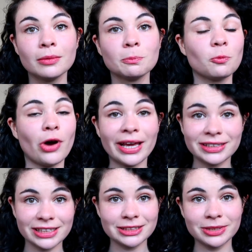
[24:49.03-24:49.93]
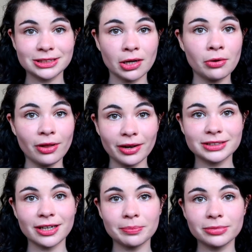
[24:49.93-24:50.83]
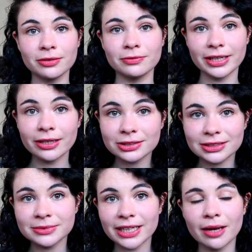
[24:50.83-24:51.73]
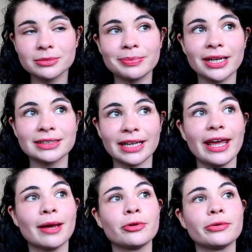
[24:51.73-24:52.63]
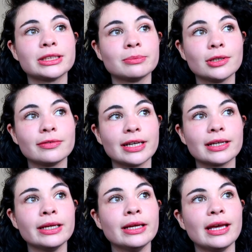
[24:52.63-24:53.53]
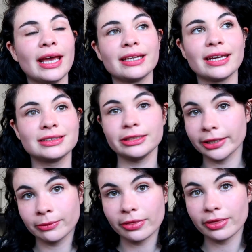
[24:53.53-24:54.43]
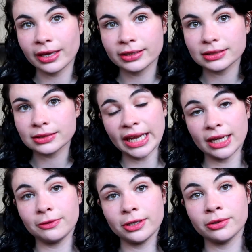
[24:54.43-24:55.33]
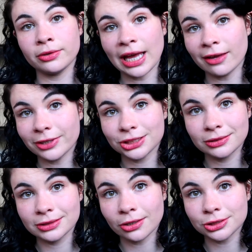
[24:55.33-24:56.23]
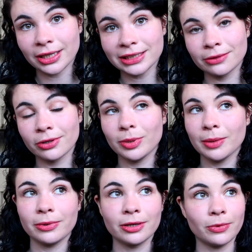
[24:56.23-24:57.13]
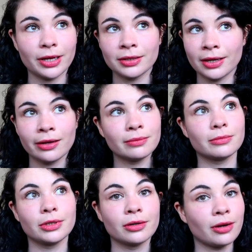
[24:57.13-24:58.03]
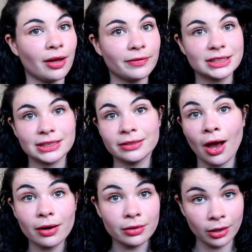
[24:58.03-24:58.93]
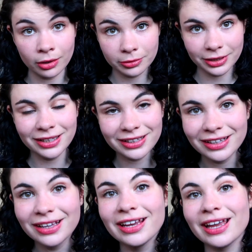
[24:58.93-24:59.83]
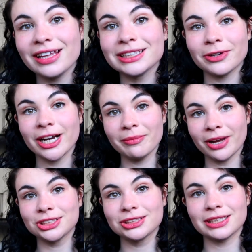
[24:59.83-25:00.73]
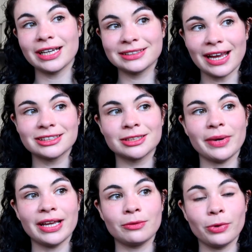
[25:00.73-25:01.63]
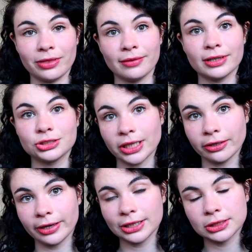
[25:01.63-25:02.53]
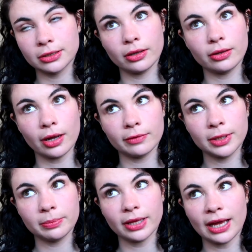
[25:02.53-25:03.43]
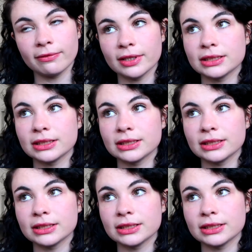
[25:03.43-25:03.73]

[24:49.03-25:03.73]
why it takes me so long to upload videos sometimes, because I am always moving and like dealing with things. And if you have issues socializing with people and whatnot, you're obviously not alone. It is very much exacerbated within this generation. A lot of people have this